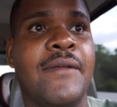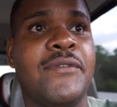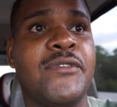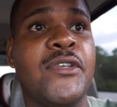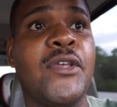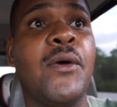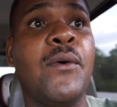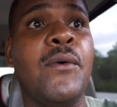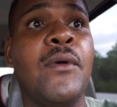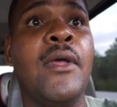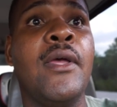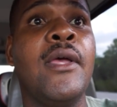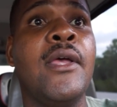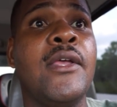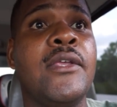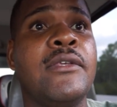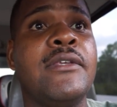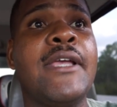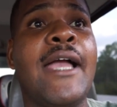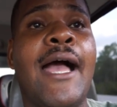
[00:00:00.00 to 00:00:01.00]
So
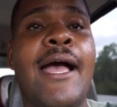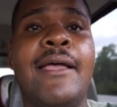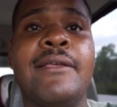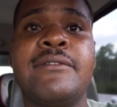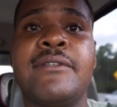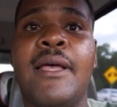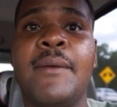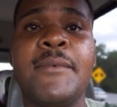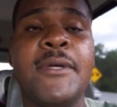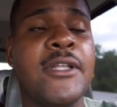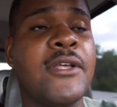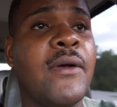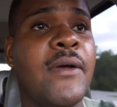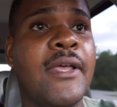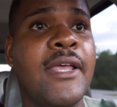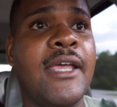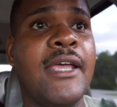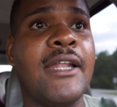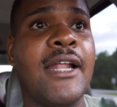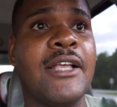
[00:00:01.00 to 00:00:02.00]
you guys, I'm going to go
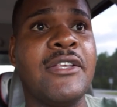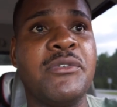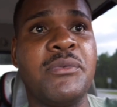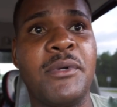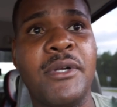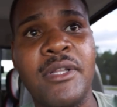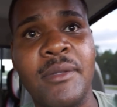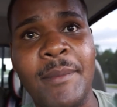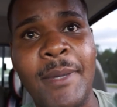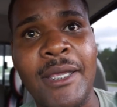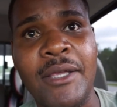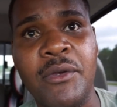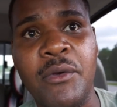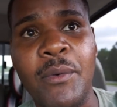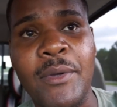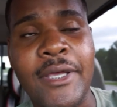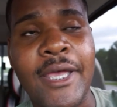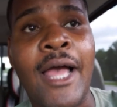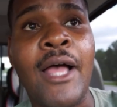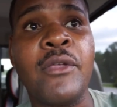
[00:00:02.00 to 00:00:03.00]
ahead. I just wanted to make a
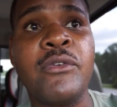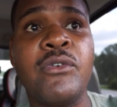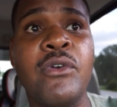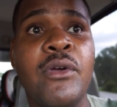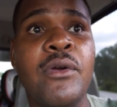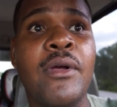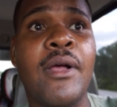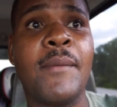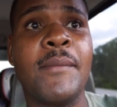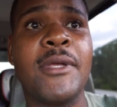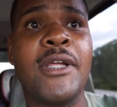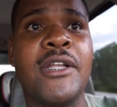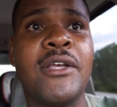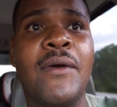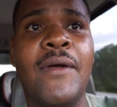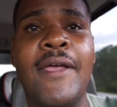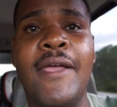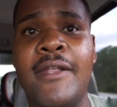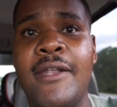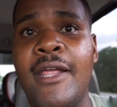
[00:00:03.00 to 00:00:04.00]
quick outro. I'm going to go
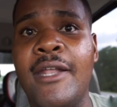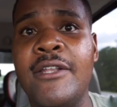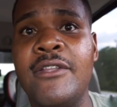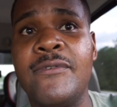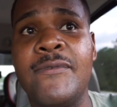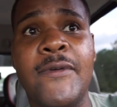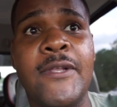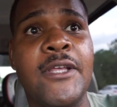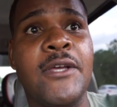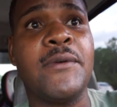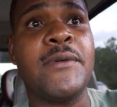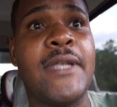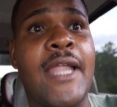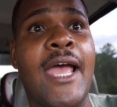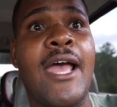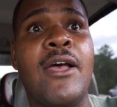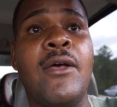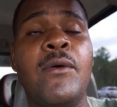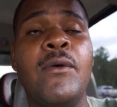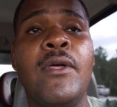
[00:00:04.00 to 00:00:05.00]
ahead and end this video
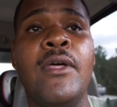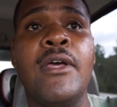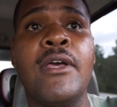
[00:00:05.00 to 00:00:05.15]
now.